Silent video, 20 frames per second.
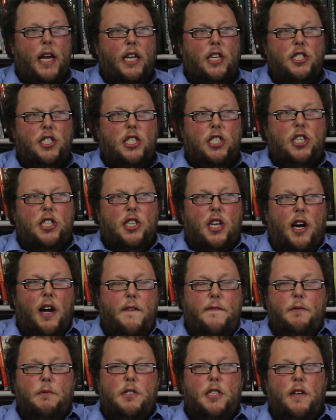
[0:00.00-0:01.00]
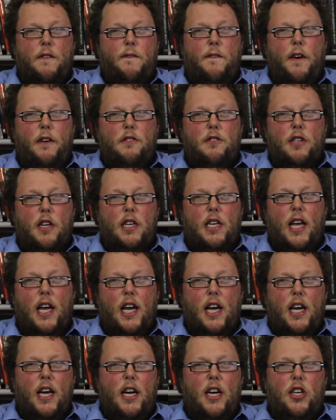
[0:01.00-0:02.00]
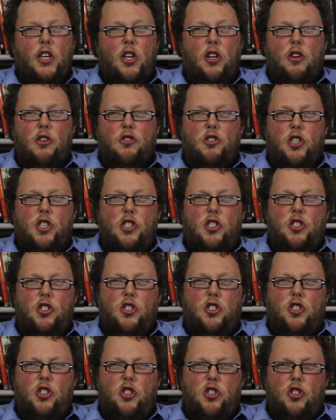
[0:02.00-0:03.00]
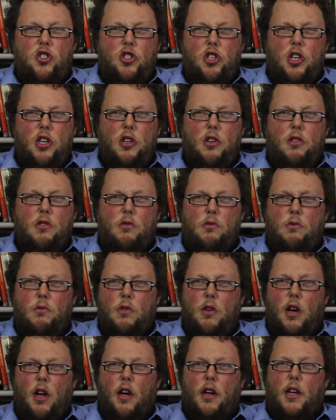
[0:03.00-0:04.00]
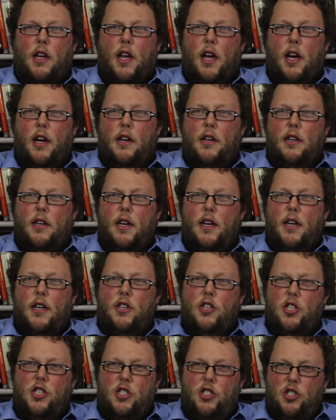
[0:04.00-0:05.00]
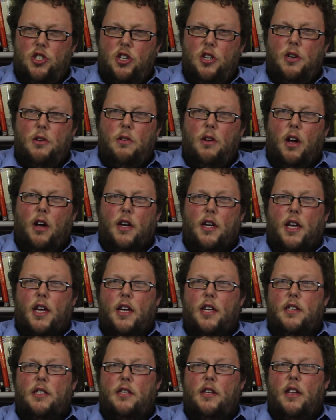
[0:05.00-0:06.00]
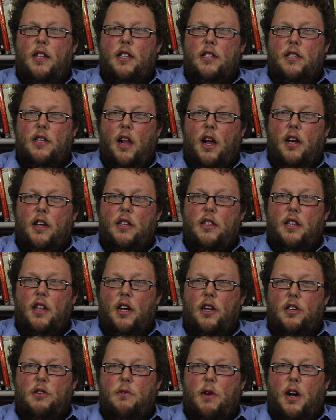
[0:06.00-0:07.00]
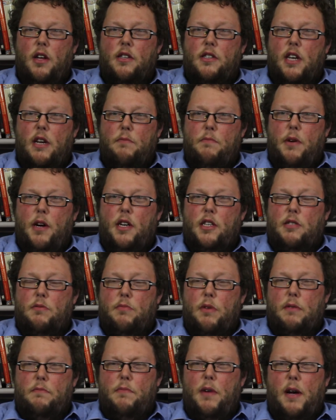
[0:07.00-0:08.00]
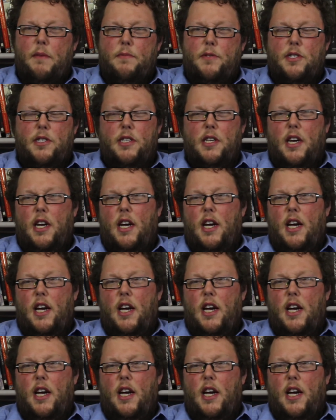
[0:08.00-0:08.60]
she's. Every time I see her photos, it's like you look just too like her, It's like you are the same person, but perhaps